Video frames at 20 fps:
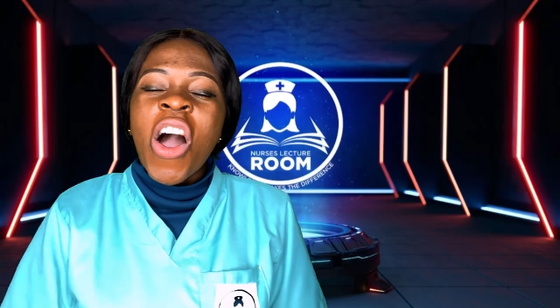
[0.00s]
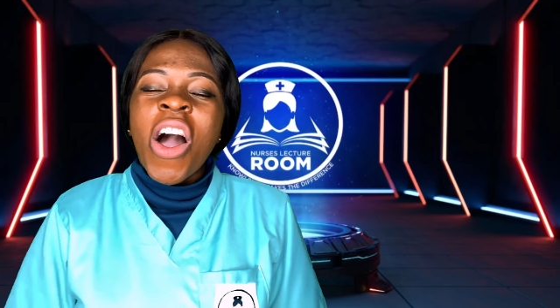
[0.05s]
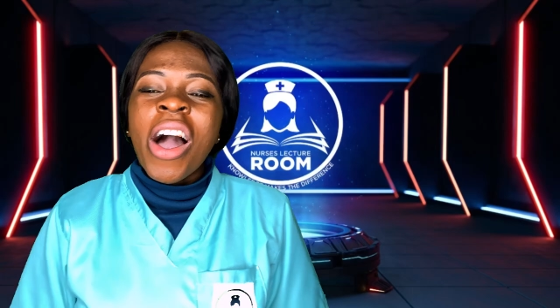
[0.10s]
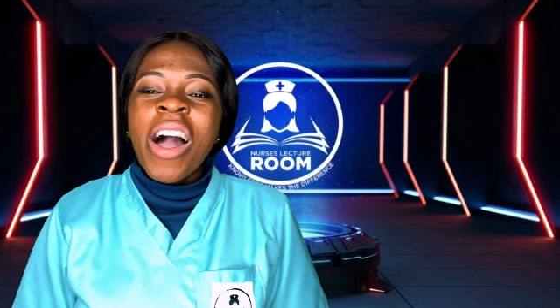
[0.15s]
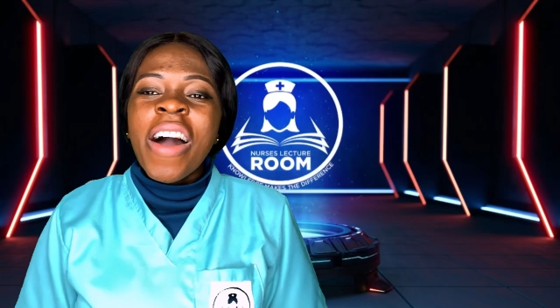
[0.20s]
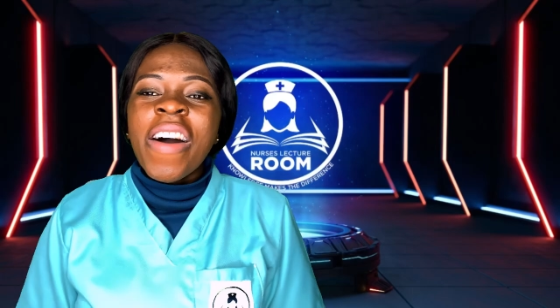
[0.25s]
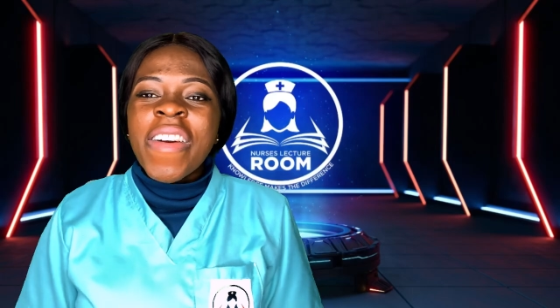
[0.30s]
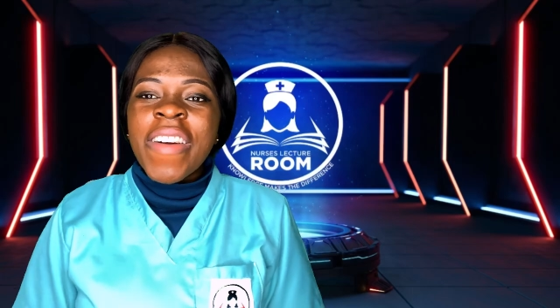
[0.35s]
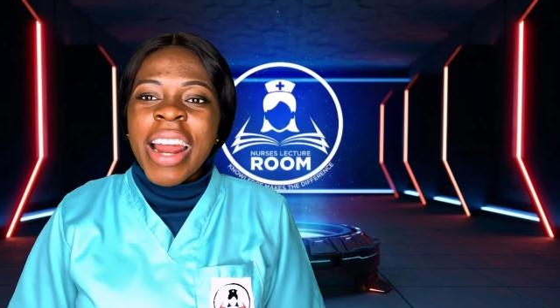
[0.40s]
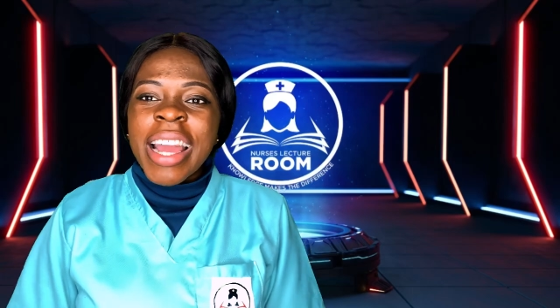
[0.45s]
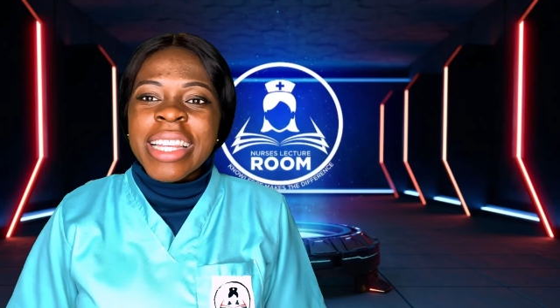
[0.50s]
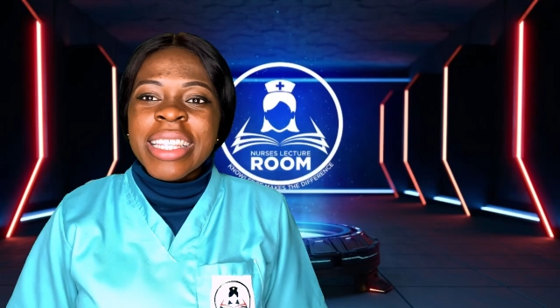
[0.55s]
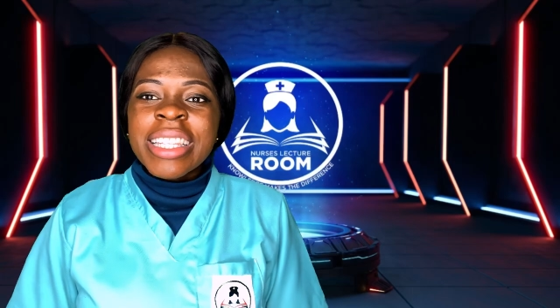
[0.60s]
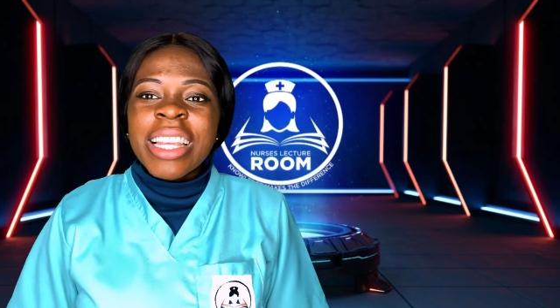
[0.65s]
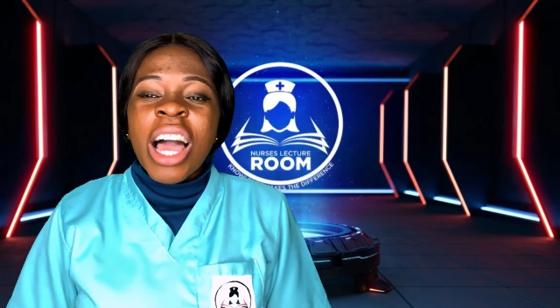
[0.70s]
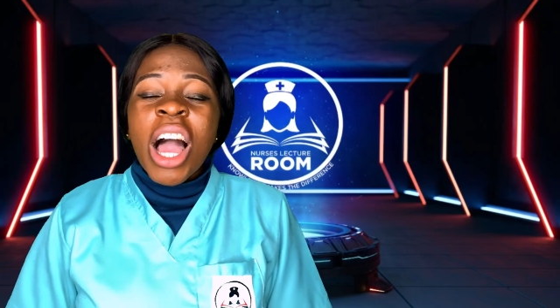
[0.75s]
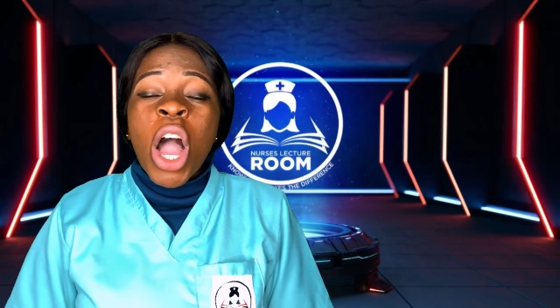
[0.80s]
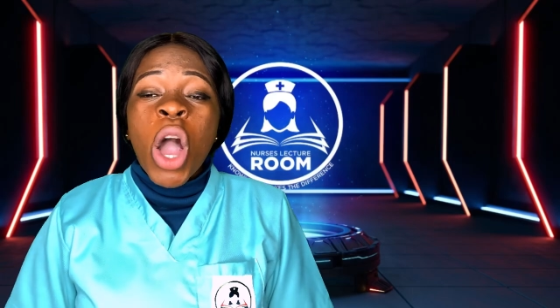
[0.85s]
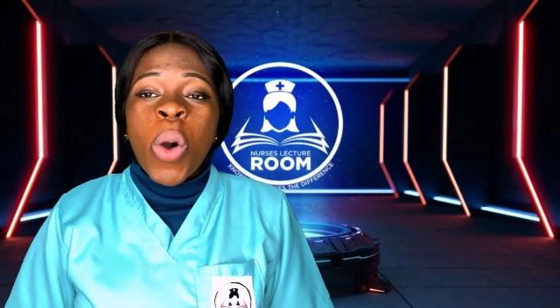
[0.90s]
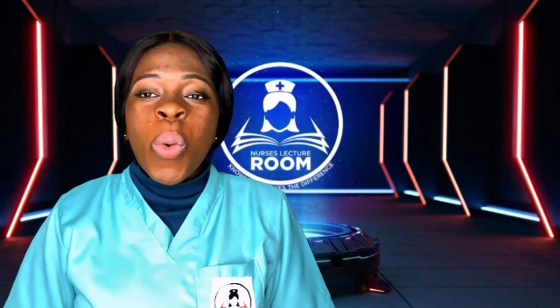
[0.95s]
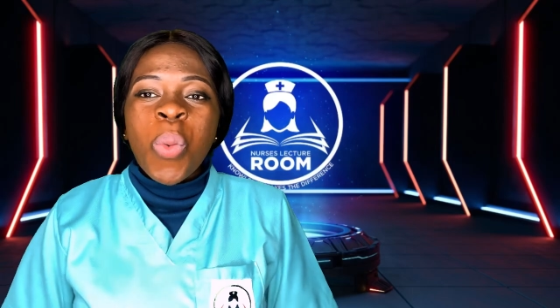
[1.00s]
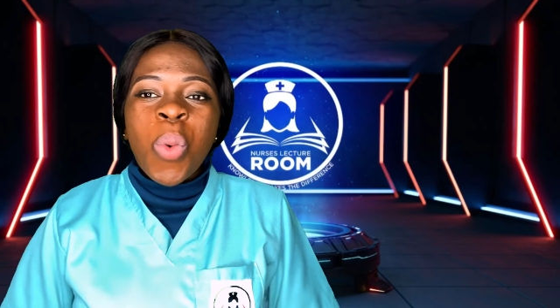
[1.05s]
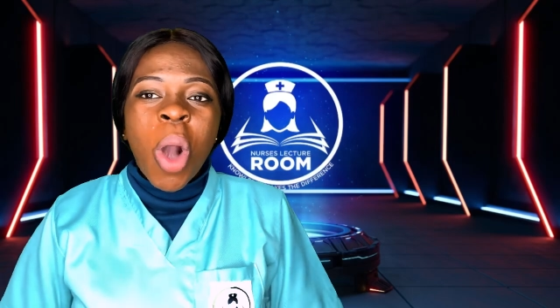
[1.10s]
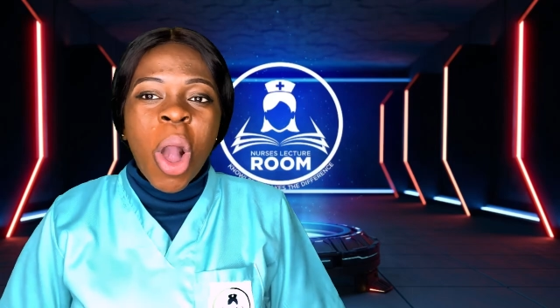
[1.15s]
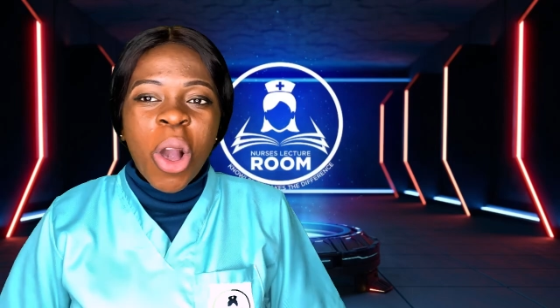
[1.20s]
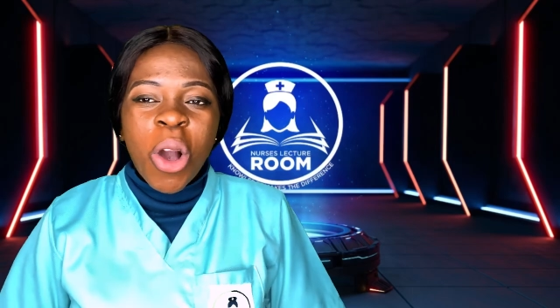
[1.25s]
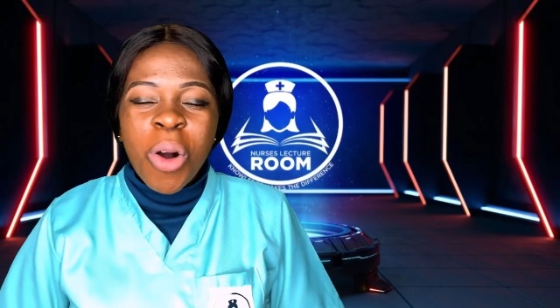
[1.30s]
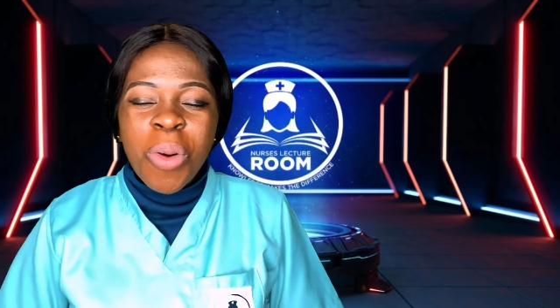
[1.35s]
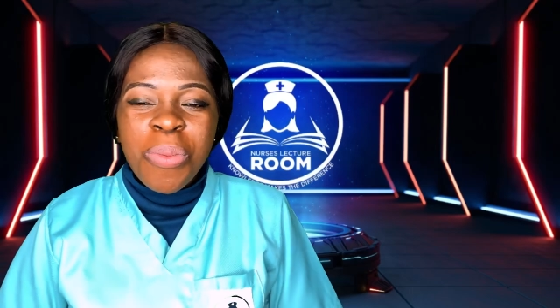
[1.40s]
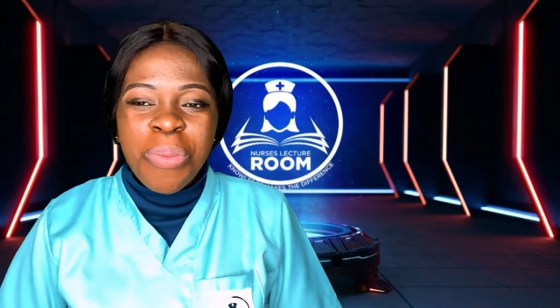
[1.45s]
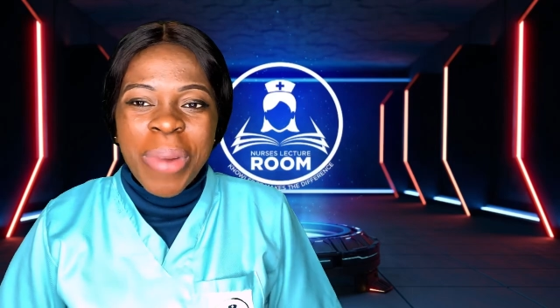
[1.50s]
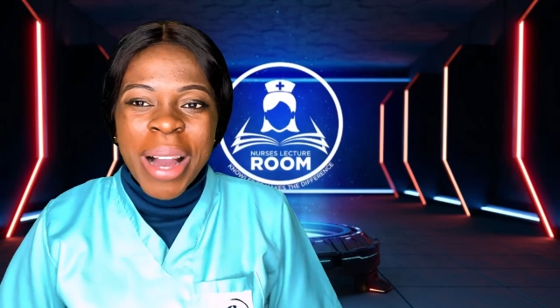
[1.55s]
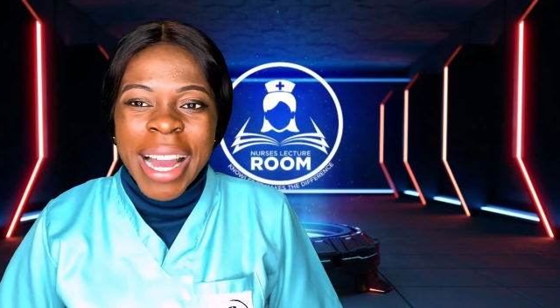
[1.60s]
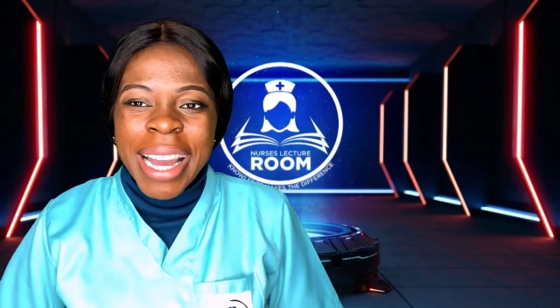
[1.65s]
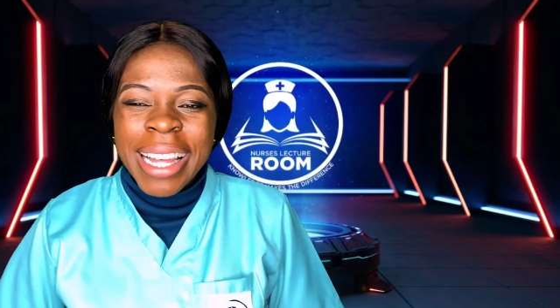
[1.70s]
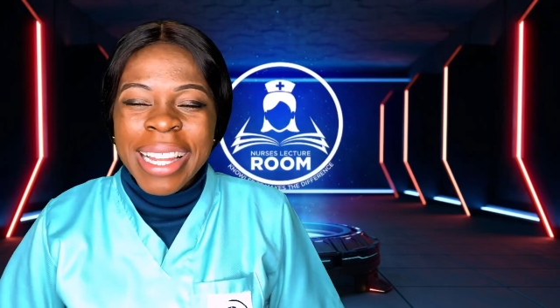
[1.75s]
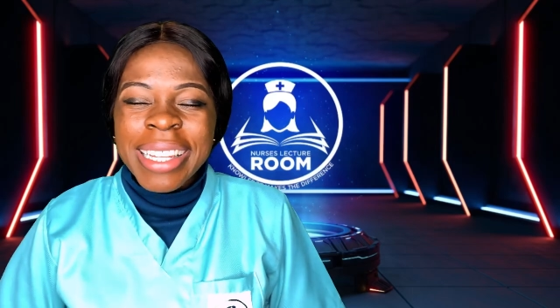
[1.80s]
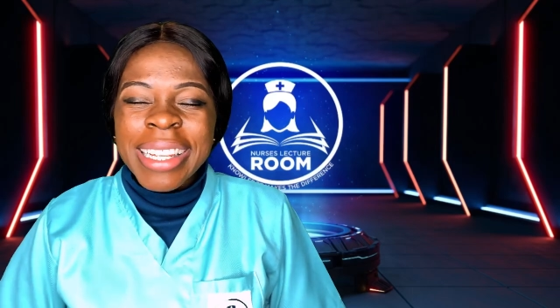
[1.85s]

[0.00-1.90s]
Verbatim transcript: all right welcome back